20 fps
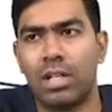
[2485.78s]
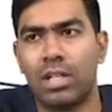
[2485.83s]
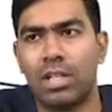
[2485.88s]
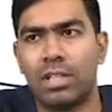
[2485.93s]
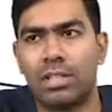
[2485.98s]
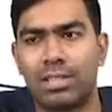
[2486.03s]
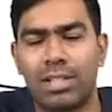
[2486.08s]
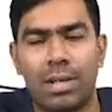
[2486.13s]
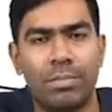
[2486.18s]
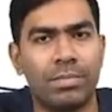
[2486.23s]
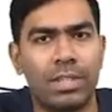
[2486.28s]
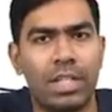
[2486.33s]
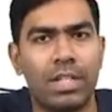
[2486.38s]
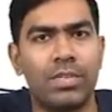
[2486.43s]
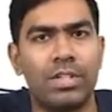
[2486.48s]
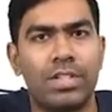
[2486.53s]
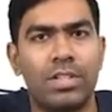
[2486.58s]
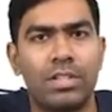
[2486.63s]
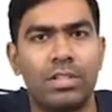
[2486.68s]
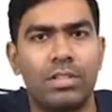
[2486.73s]
is something
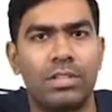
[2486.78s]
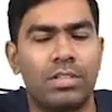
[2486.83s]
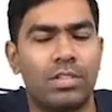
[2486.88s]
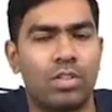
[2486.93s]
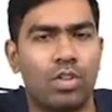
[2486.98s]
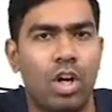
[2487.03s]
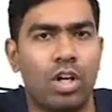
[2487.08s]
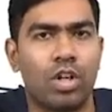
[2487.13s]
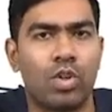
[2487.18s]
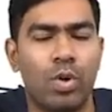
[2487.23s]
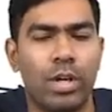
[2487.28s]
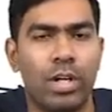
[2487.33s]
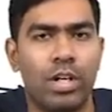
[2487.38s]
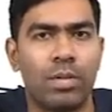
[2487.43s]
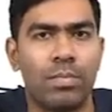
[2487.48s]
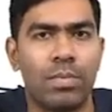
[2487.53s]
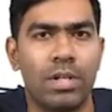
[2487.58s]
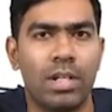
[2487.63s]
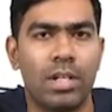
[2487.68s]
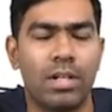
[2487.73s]
which is not going
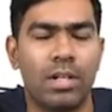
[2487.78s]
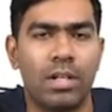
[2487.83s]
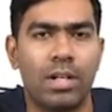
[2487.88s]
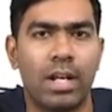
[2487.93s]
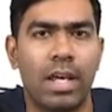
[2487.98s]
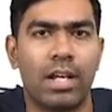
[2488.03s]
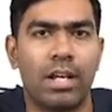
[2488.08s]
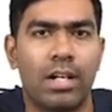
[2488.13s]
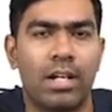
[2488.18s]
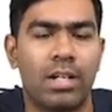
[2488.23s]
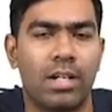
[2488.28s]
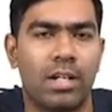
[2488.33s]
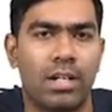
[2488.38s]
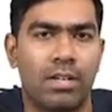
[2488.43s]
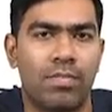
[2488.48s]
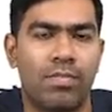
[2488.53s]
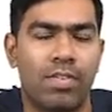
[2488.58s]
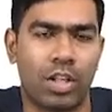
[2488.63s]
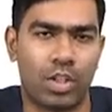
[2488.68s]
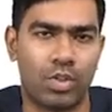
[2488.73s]
to be like
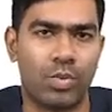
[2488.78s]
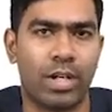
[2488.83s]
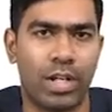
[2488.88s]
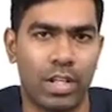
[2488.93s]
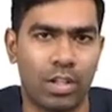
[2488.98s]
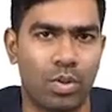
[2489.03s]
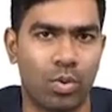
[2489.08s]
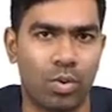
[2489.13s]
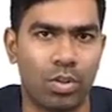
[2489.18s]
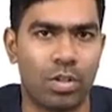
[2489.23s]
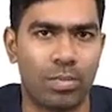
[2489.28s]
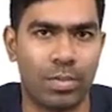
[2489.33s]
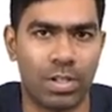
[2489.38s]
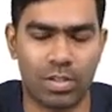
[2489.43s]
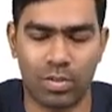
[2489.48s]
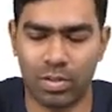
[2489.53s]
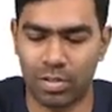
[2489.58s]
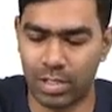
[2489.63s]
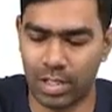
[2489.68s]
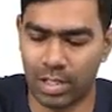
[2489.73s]
fluctuating throughout the
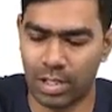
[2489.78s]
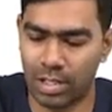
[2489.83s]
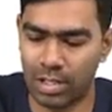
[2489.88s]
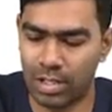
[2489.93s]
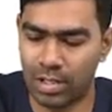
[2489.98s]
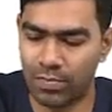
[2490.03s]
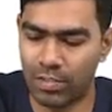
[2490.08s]
menstrual cycle,